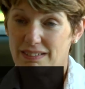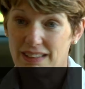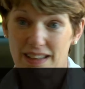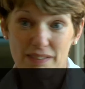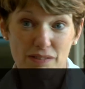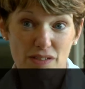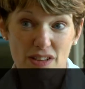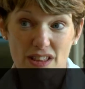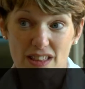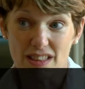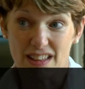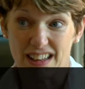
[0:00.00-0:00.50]

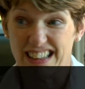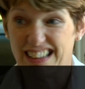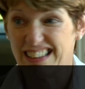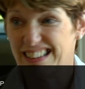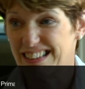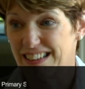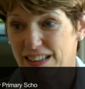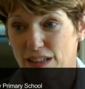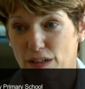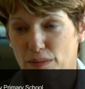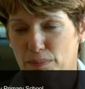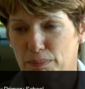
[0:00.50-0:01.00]

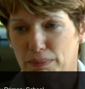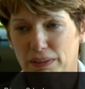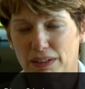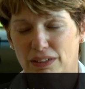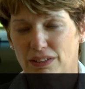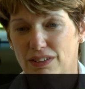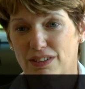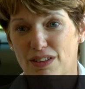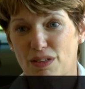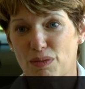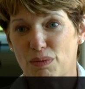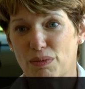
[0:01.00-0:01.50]
devastated
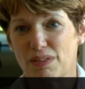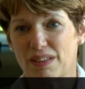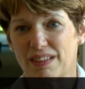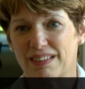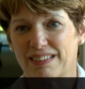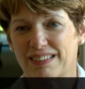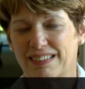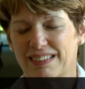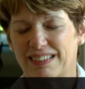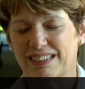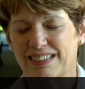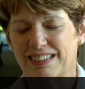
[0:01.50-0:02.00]
because
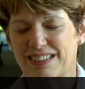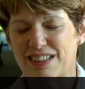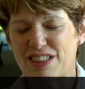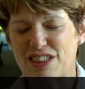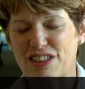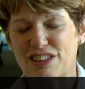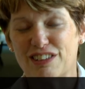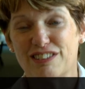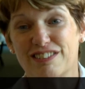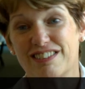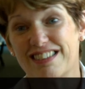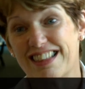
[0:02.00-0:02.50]
the
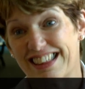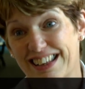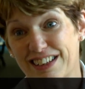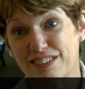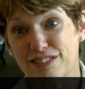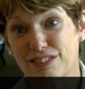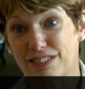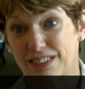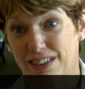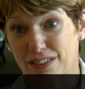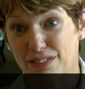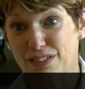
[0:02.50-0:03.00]
children's
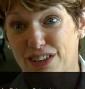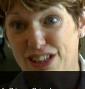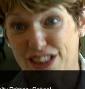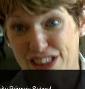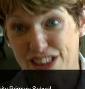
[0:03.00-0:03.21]
centre had only